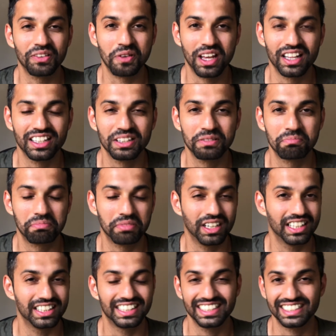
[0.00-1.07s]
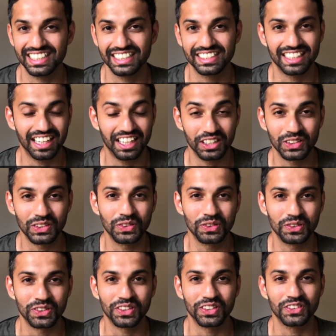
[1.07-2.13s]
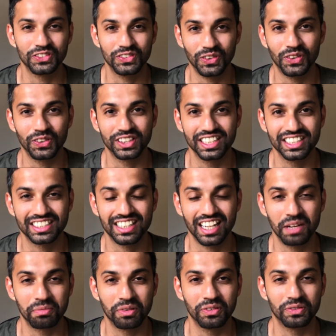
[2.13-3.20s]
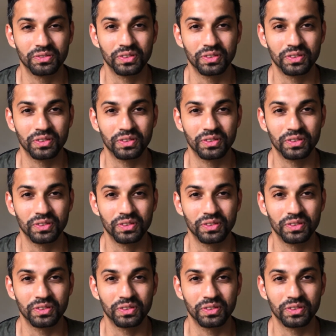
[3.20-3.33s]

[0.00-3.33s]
weather, but this is unusual for this type of